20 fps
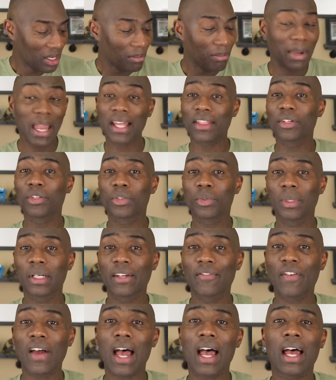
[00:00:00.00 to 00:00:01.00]
Matthew
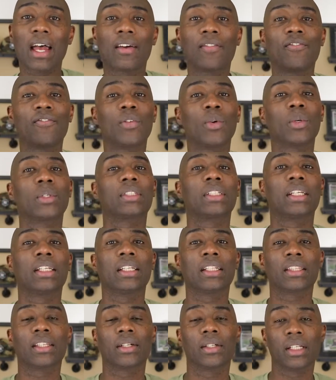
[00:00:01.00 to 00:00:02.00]
25, 14
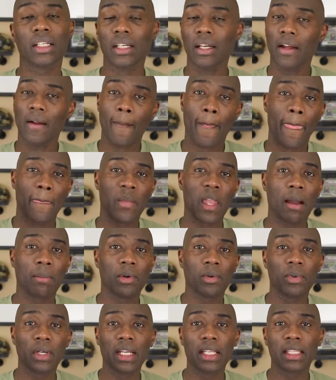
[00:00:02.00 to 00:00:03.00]
and 30. Now, I'm
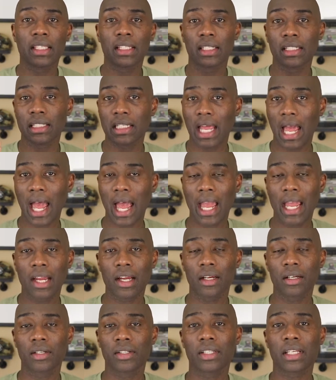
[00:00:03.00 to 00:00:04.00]
going to read the
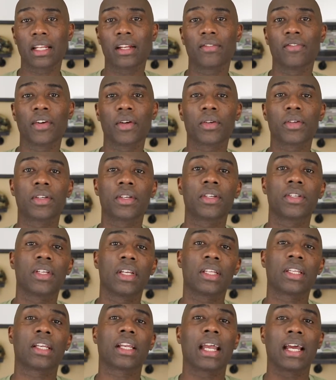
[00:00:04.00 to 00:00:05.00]
entire set of verses
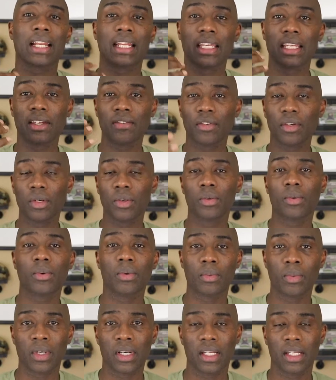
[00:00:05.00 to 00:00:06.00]
just to kind of give you
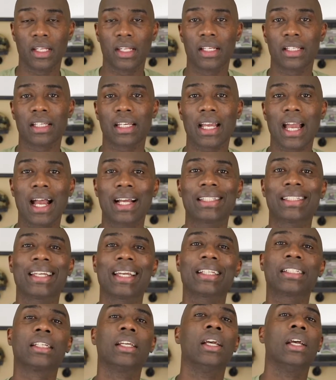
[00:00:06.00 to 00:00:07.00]
what it is in
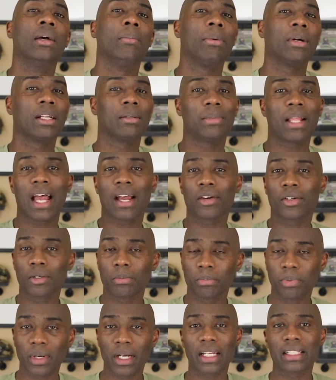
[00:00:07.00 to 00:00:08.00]
context, but I'm not going
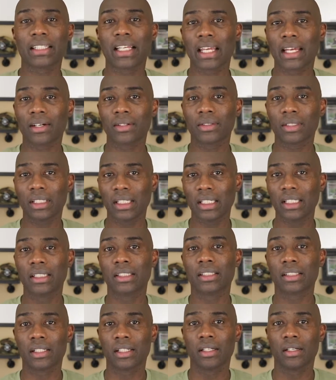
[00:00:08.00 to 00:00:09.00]
to break down
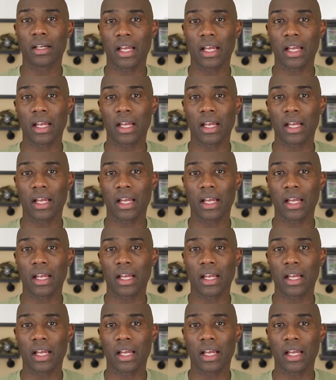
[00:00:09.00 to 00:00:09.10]
each